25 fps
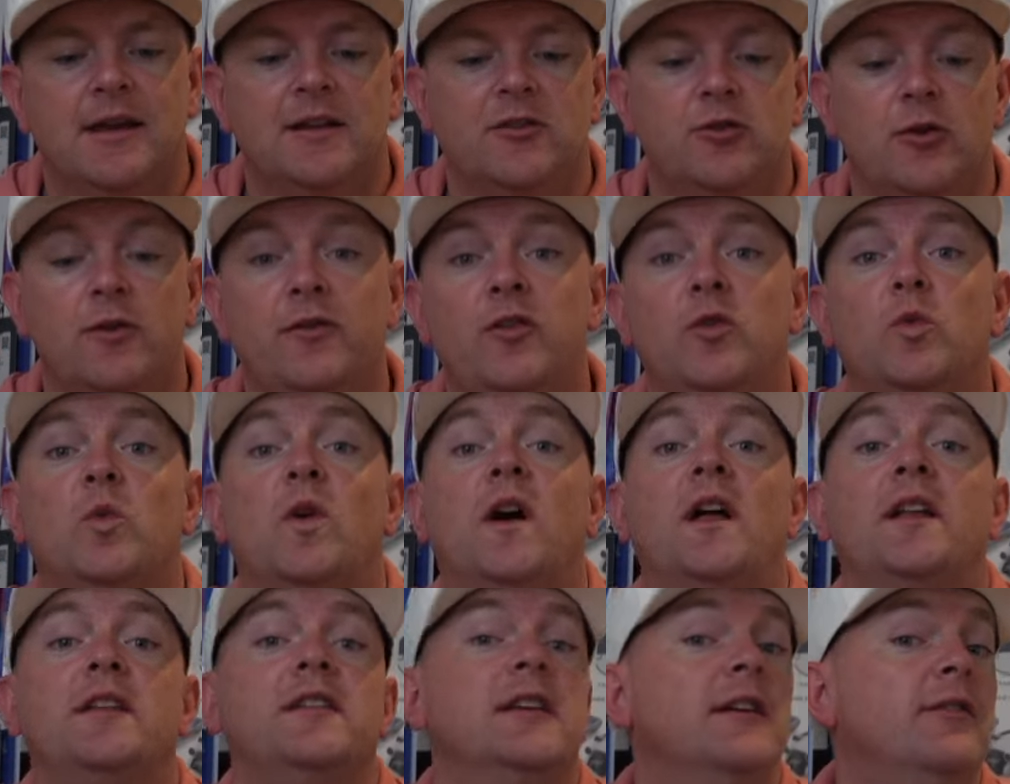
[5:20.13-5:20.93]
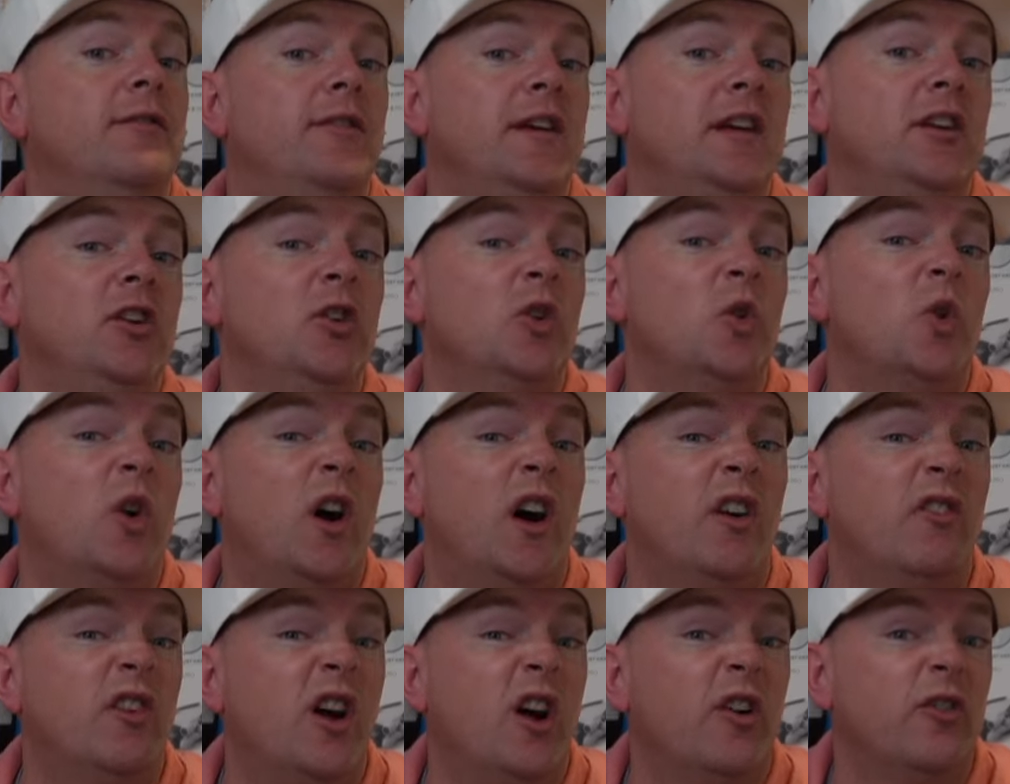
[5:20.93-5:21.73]
So if you want a video
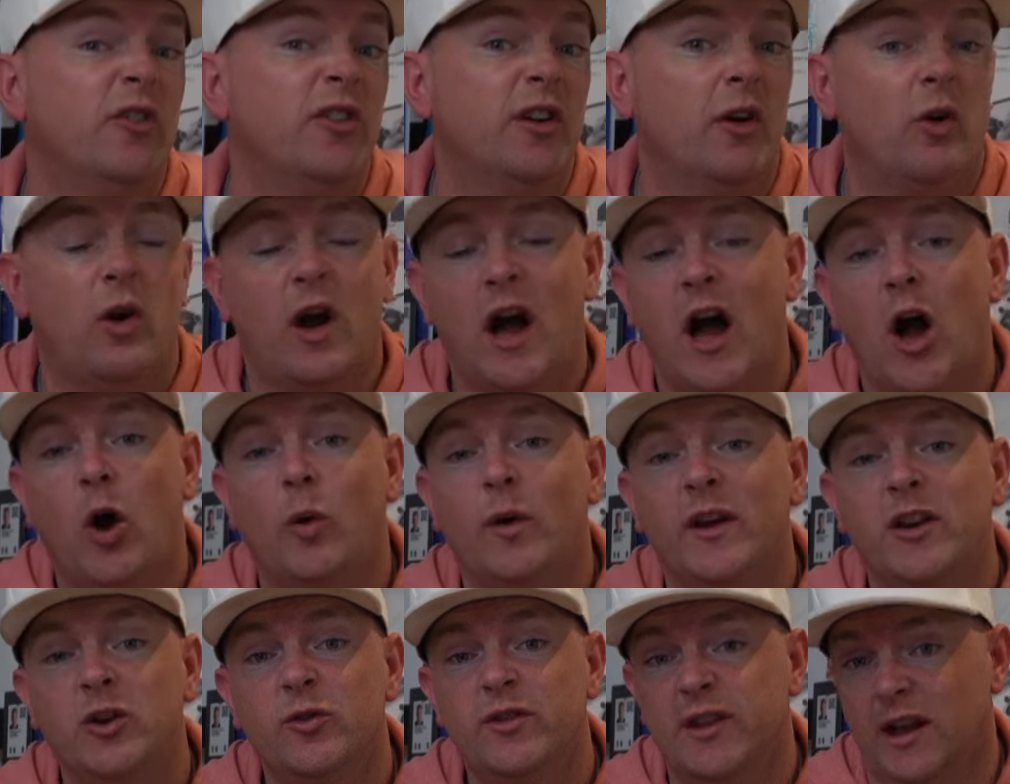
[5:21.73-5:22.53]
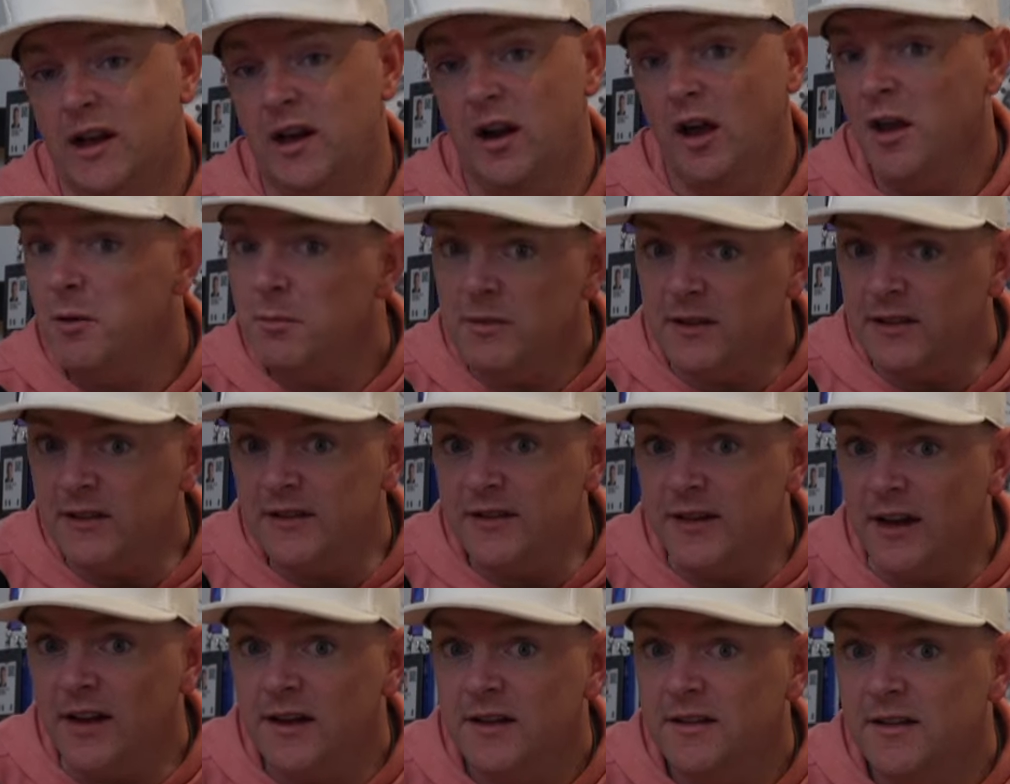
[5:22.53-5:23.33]
around how I use alignment
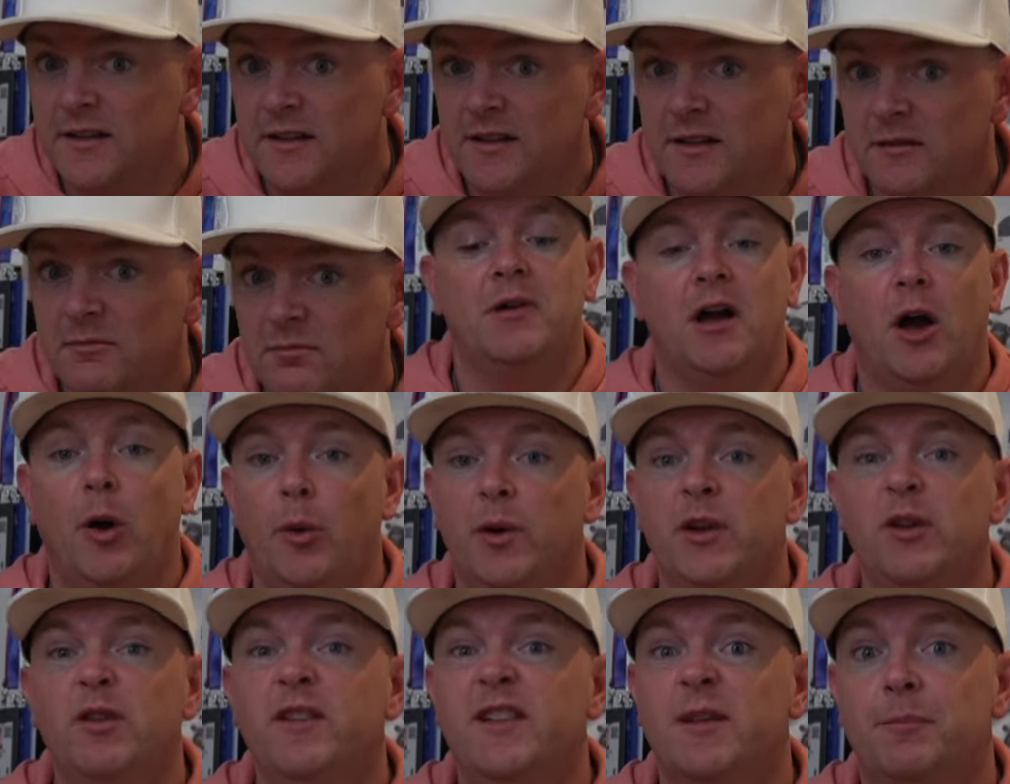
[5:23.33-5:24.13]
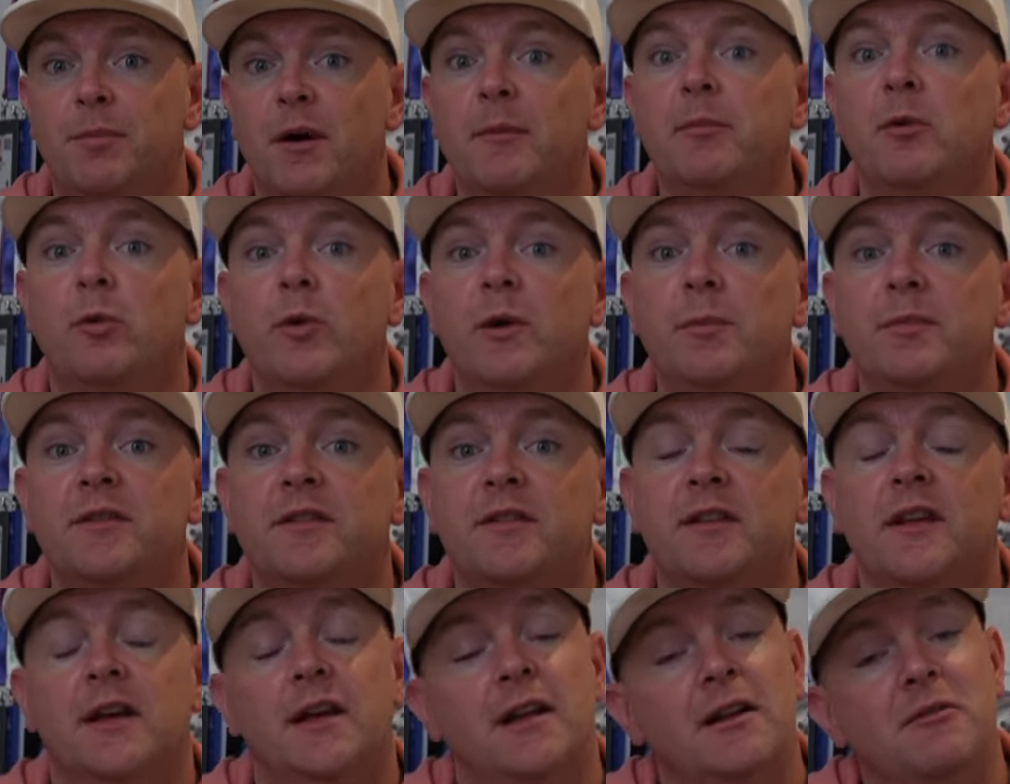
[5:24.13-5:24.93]
sticks, how I use the bubble
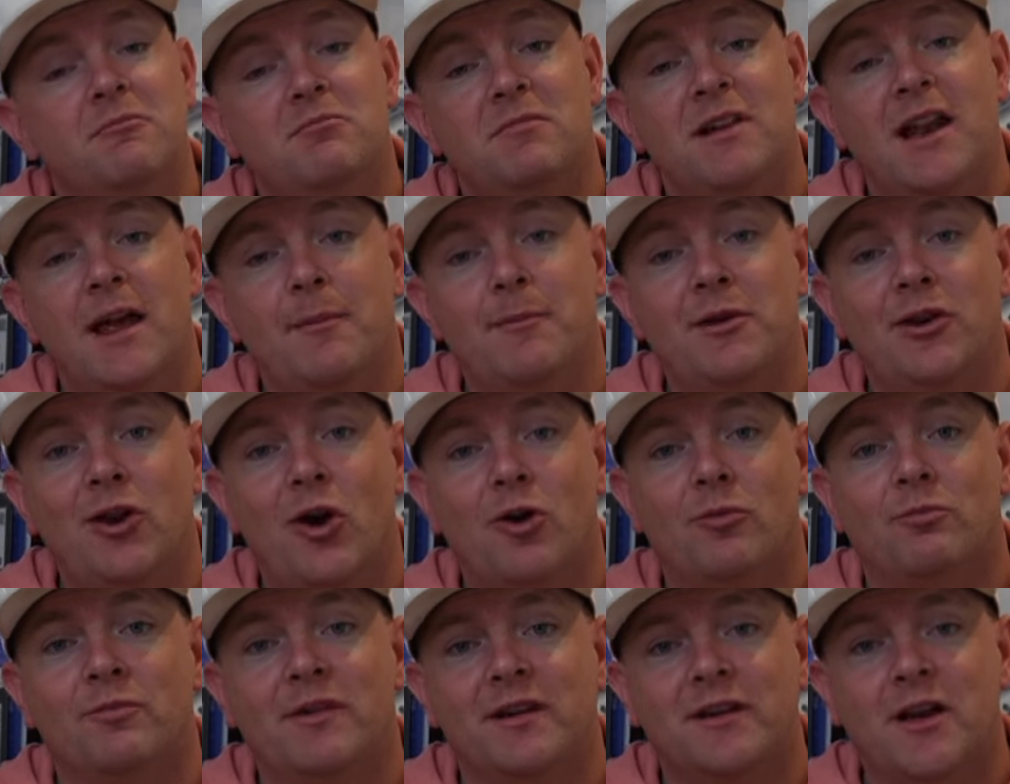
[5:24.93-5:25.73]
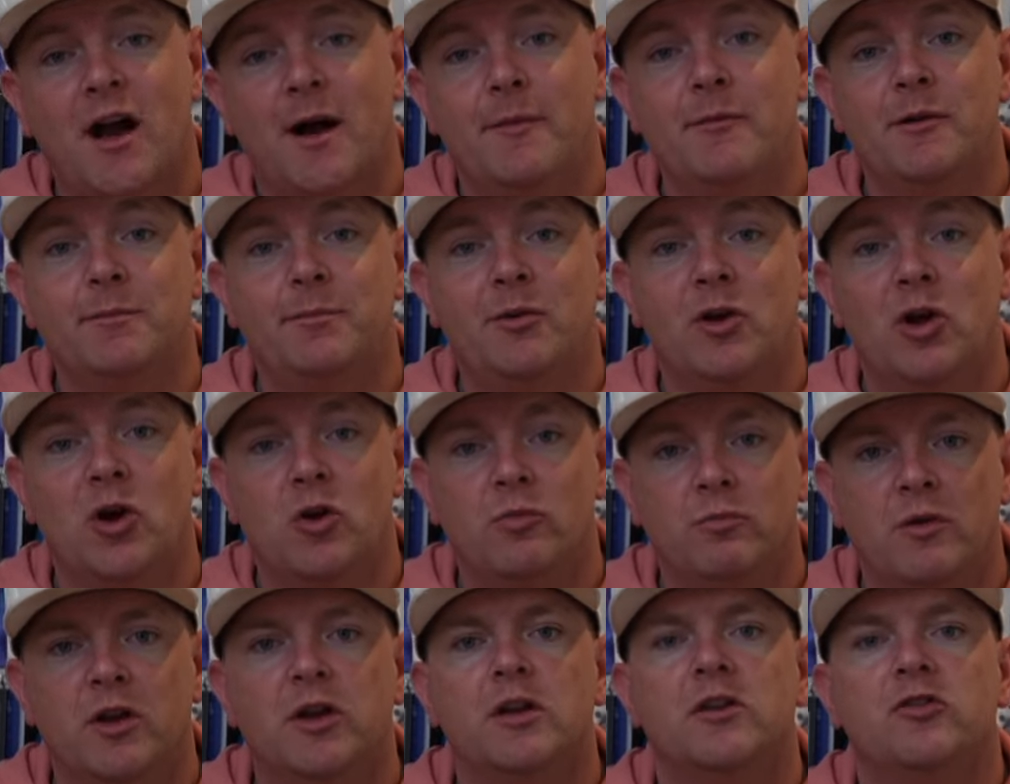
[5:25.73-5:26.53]
hoops, let me know. Comment
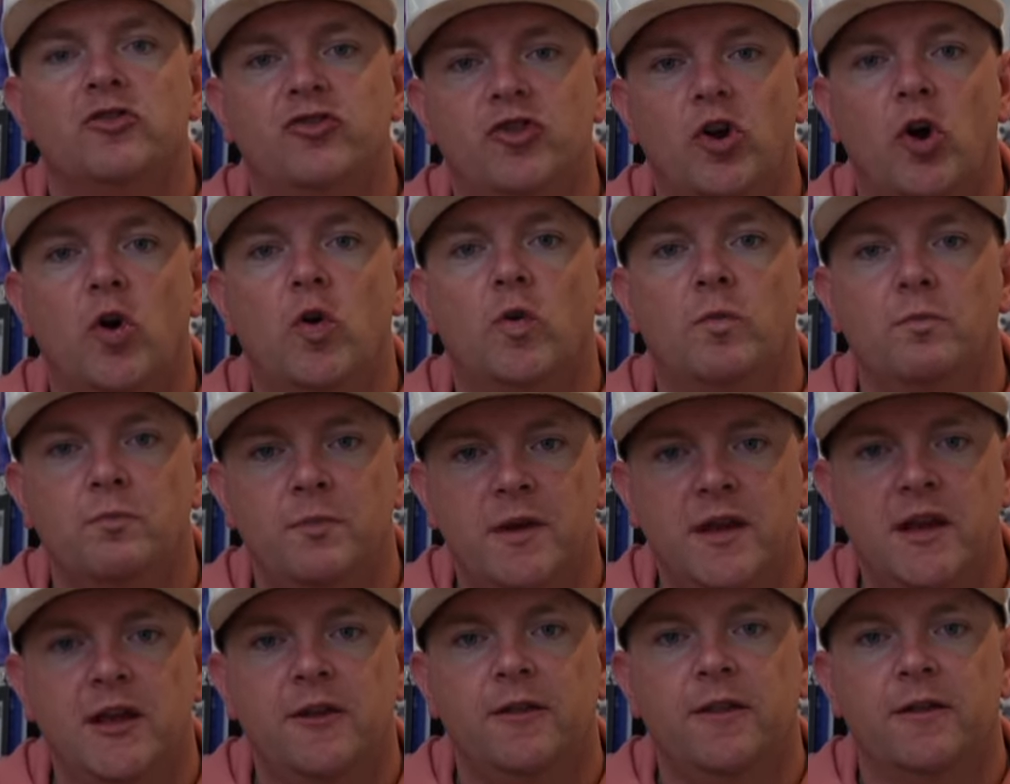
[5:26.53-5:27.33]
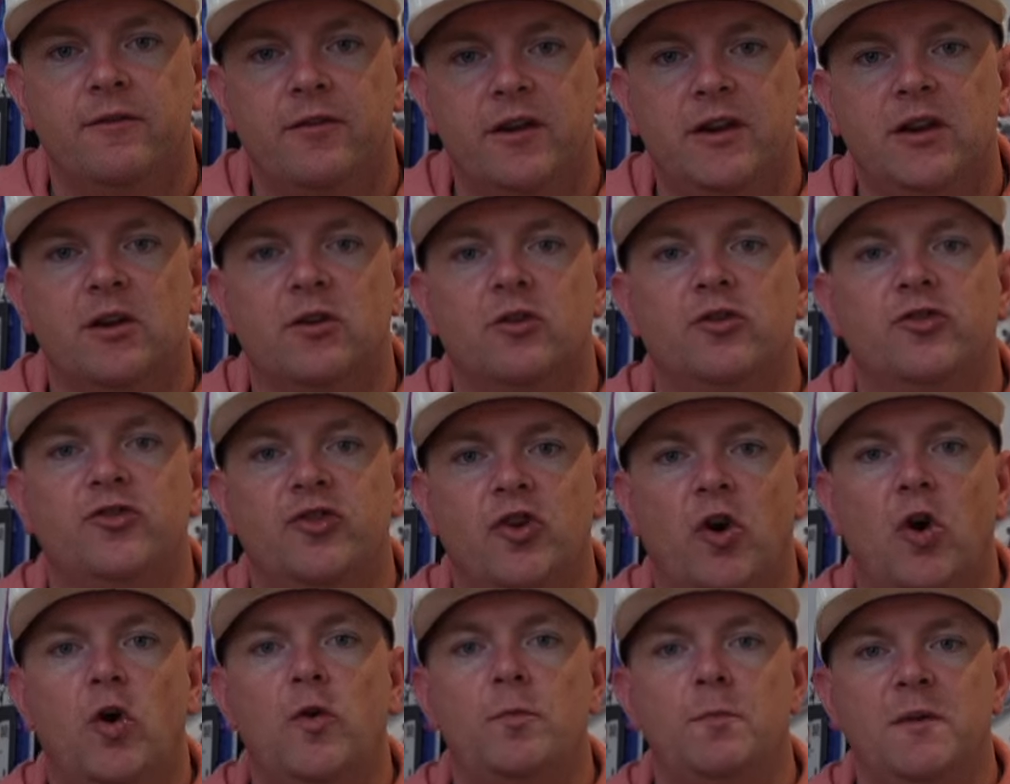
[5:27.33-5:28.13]
below. Show me the video.
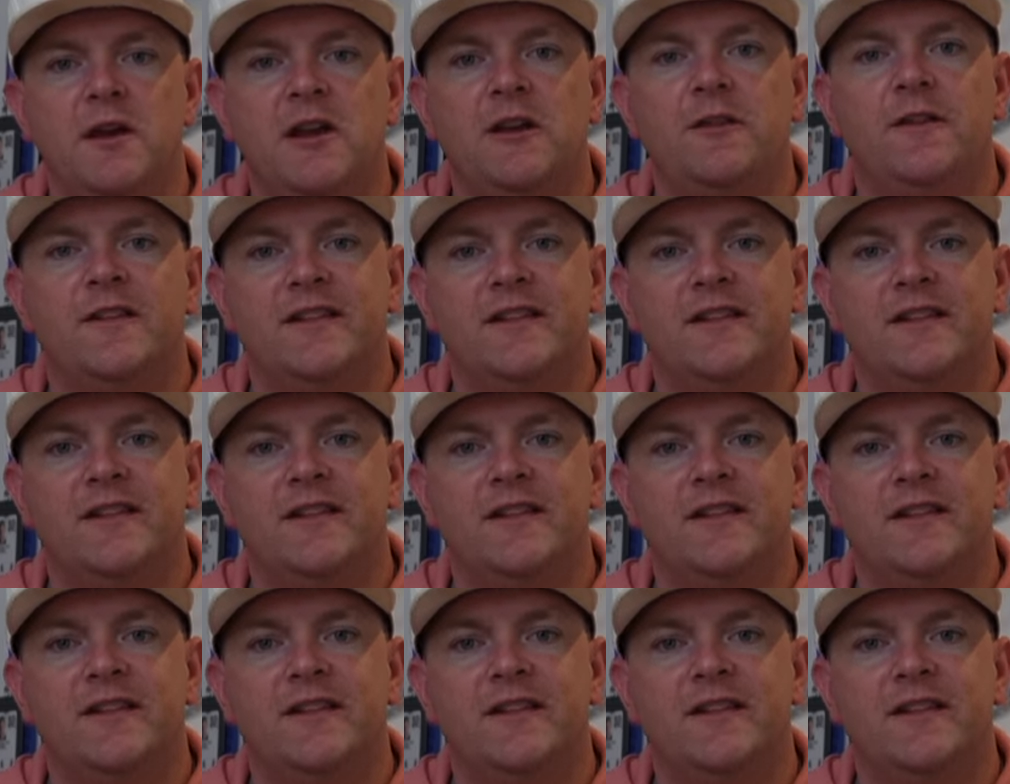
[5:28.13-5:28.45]
Show me the